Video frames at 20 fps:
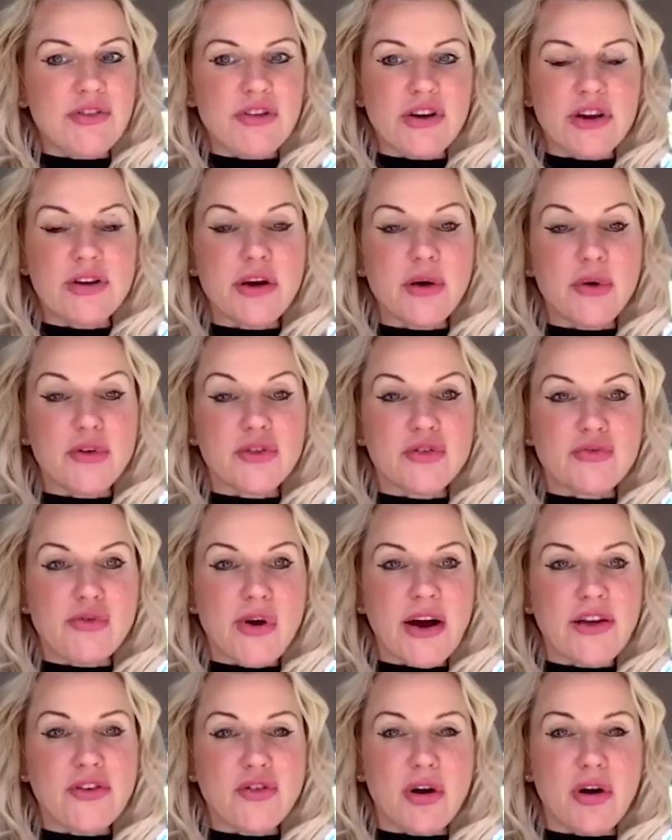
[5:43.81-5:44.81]
And I know as a
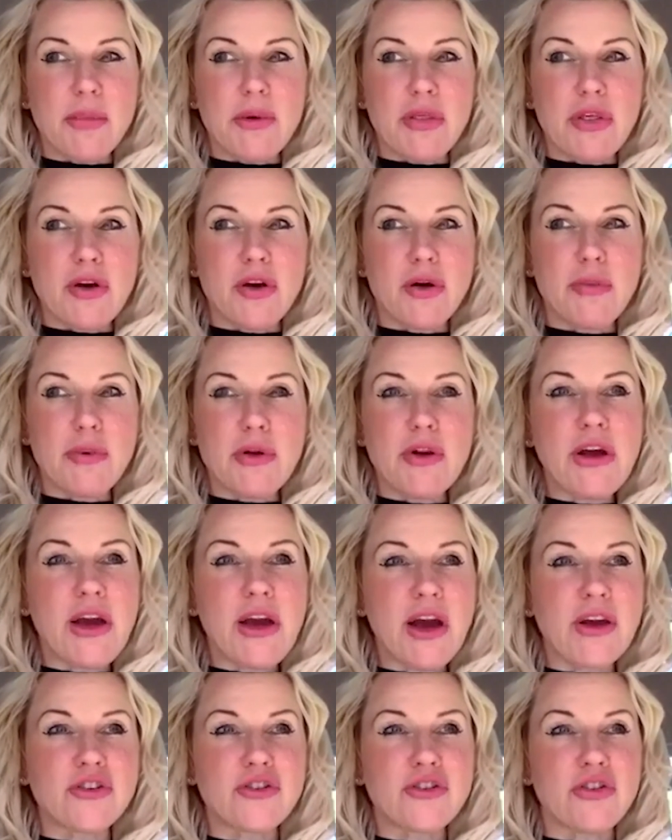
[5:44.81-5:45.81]
rider, it'll be the
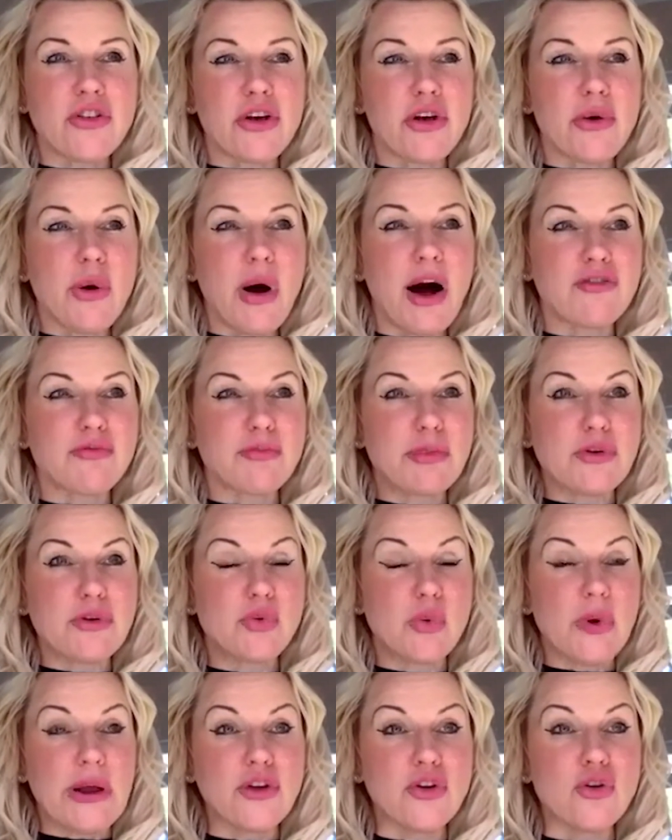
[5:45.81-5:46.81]
communication that you have
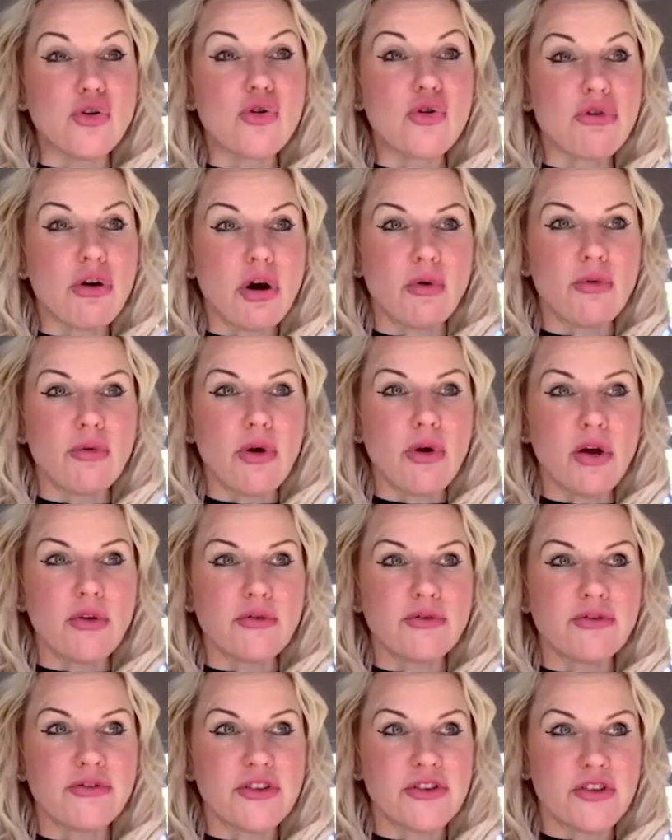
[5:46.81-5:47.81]
between your
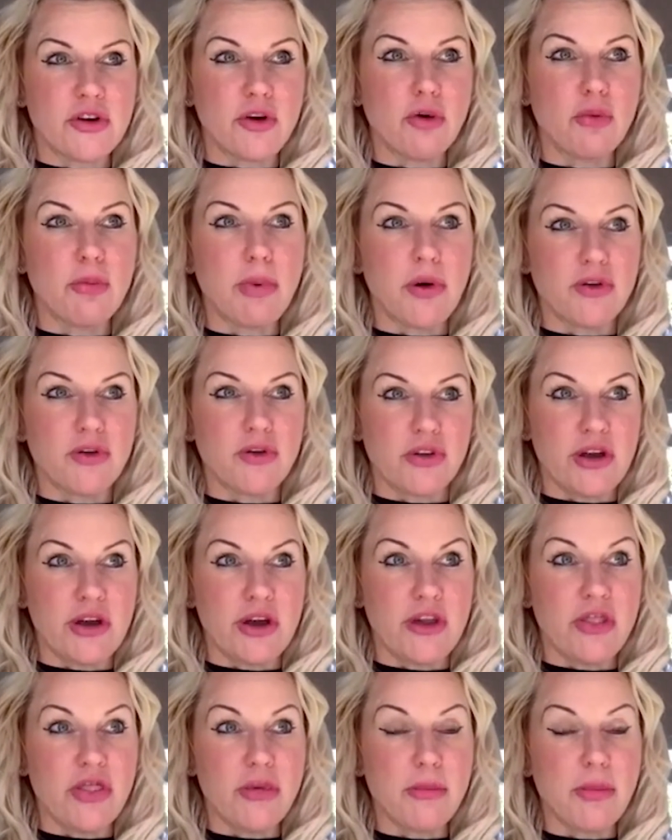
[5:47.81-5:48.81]
own physical body
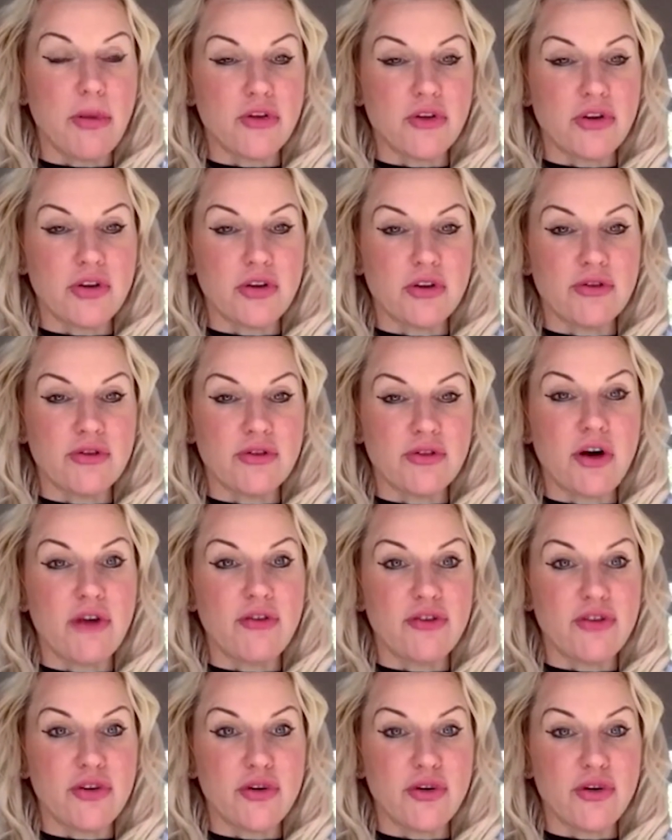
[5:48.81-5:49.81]
and the body of
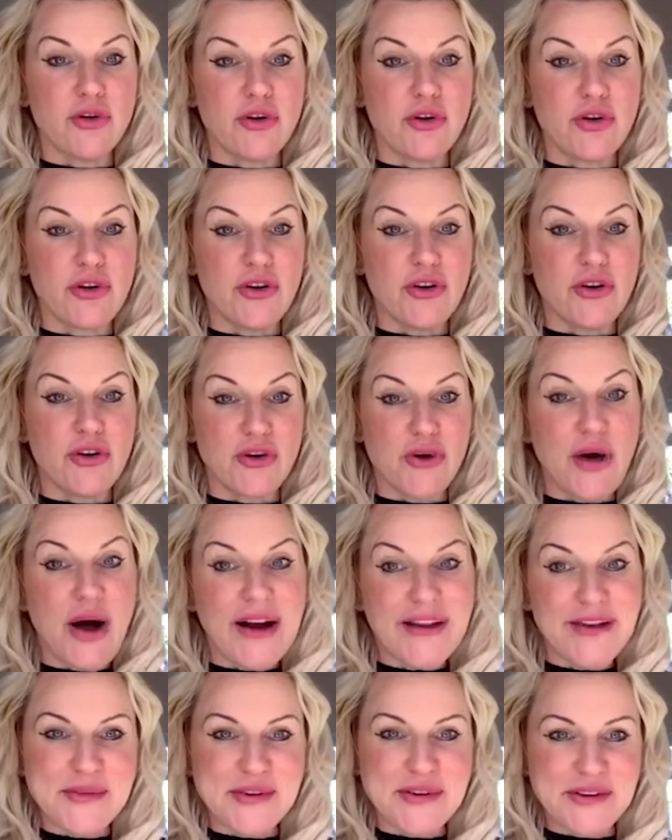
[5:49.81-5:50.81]
your
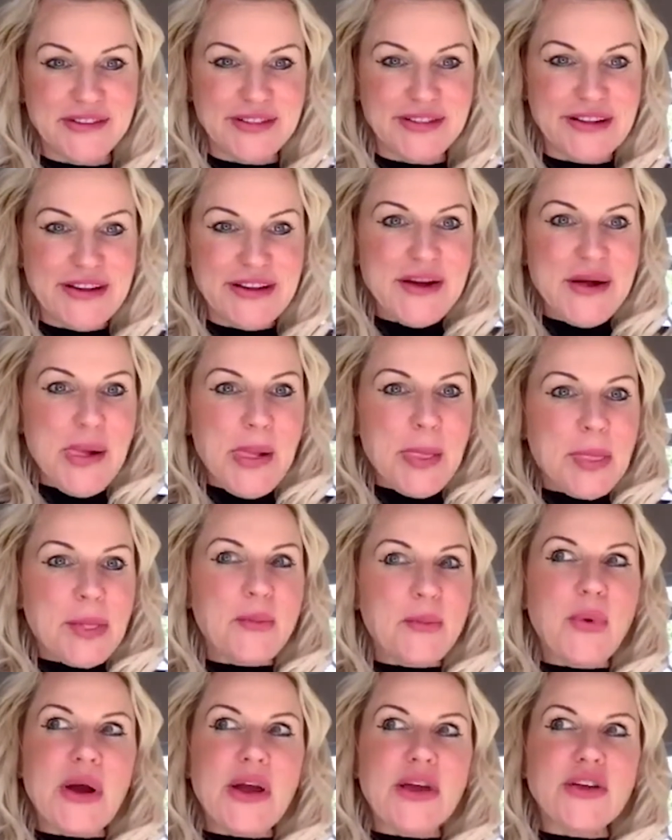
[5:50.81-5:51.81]
animal,
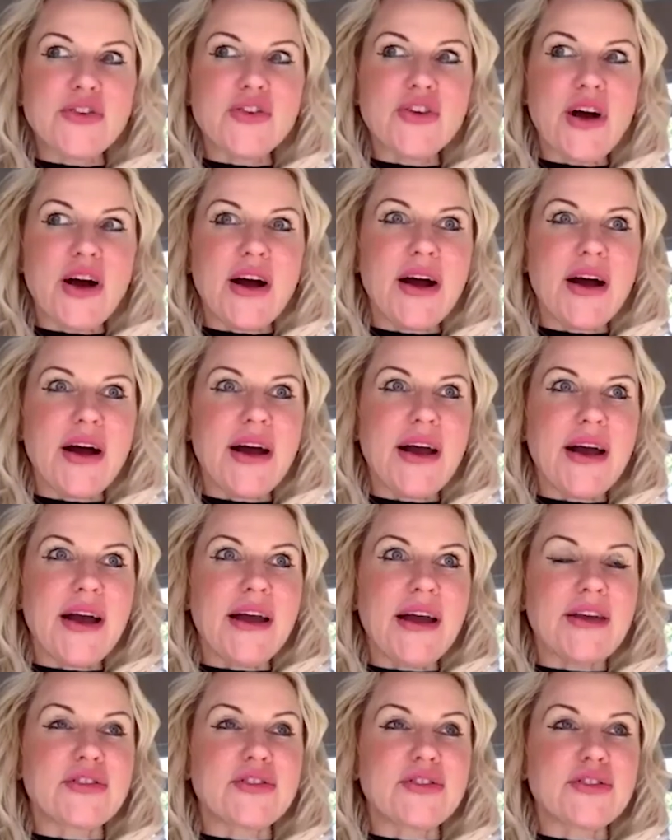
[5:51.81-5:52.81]
which
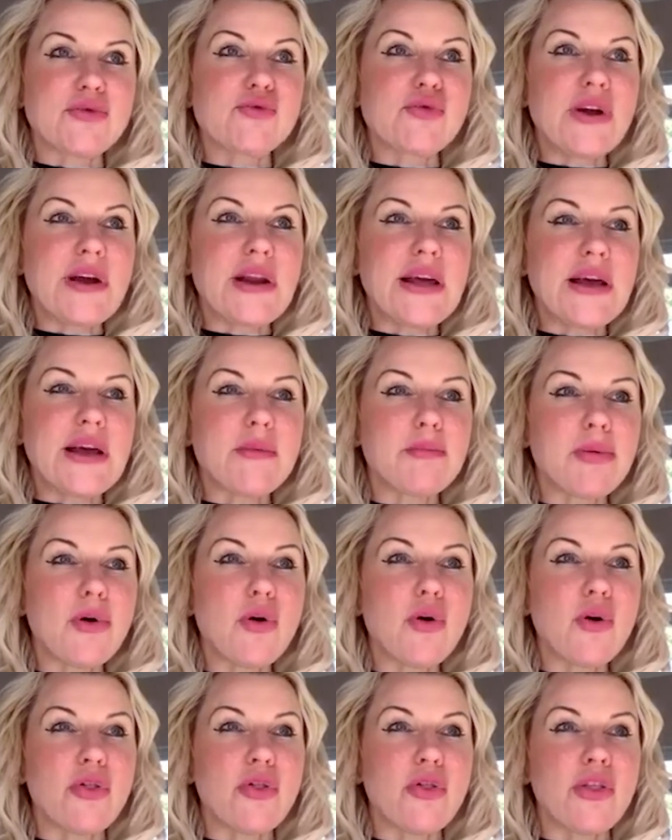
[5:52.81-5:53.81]
is really
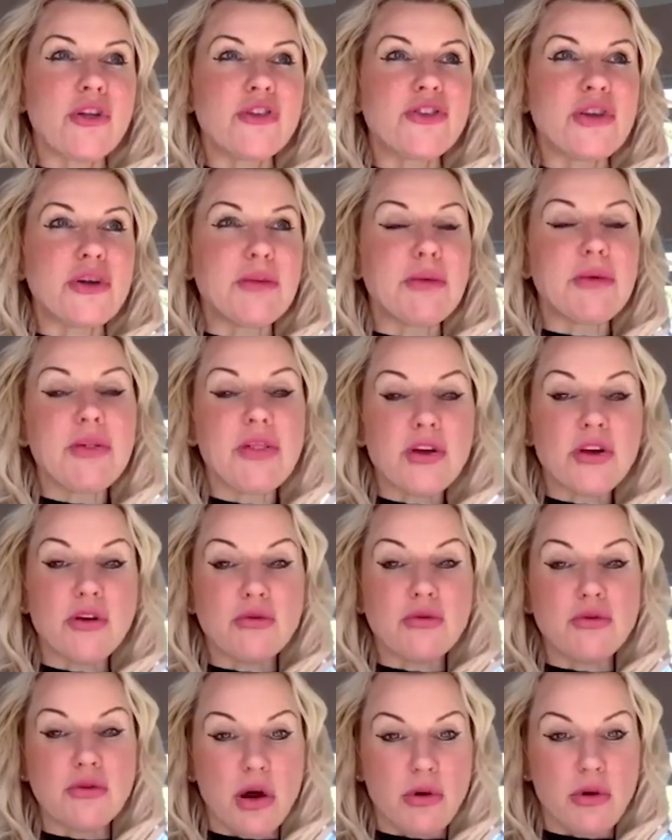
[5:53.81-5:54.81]
important. The deeper that
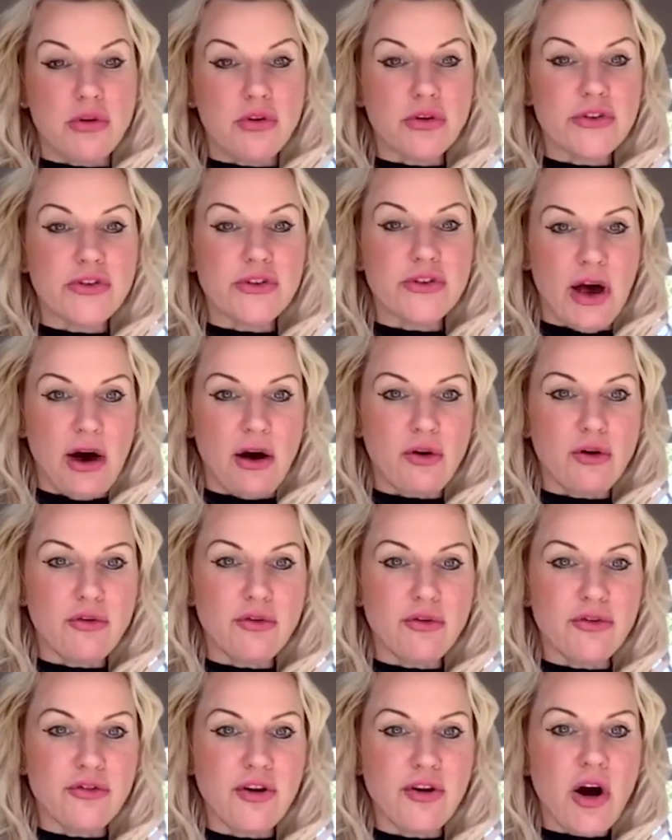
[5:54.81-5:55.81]
you know
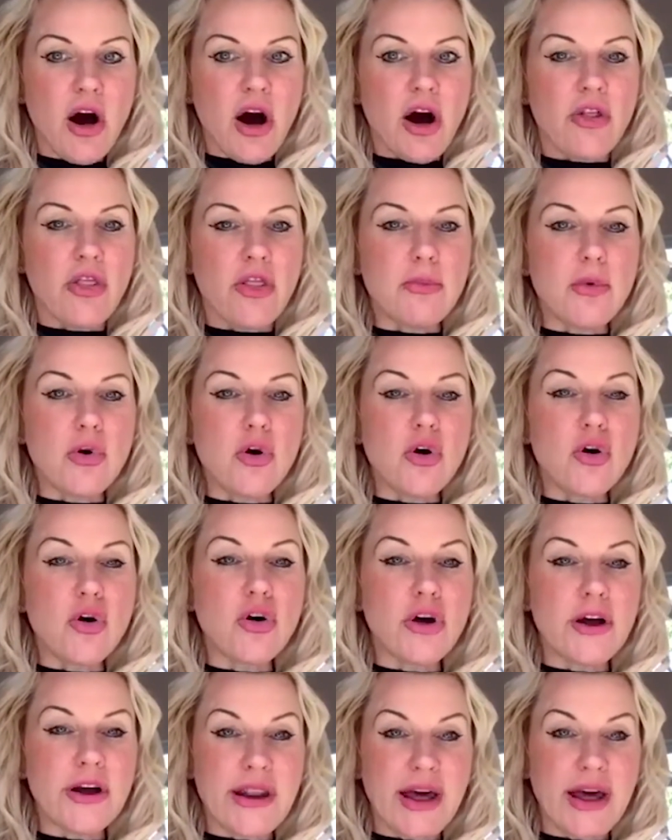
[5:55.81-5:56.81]
yourself and the more
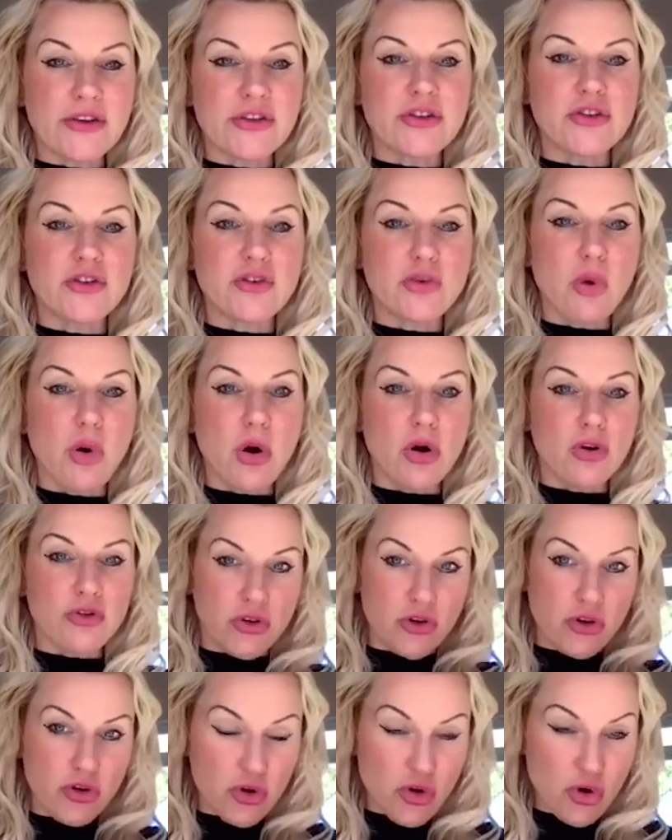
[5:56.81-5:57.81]
connected you are
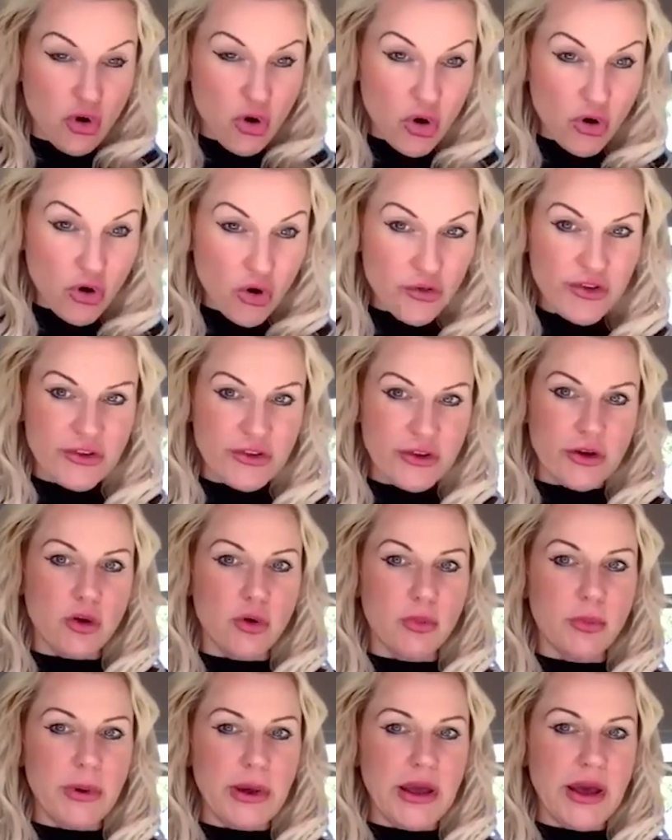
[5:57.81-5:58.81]
to your
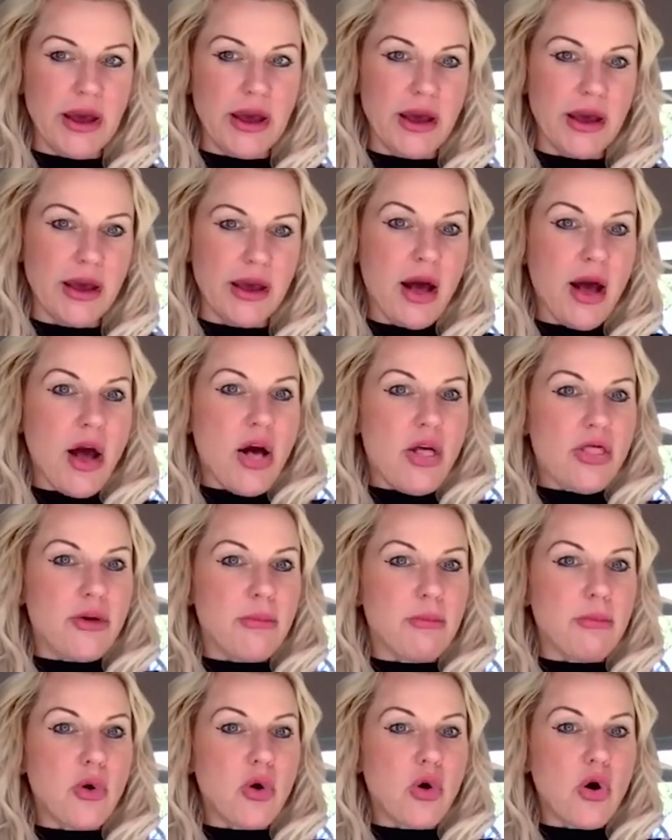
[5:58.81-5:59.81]
physical being, the
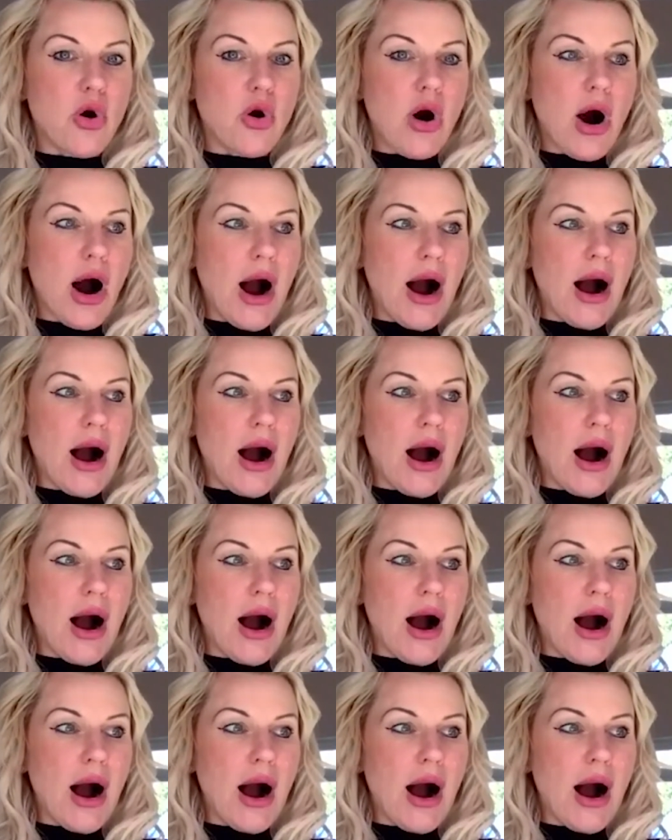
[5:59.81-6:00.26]
more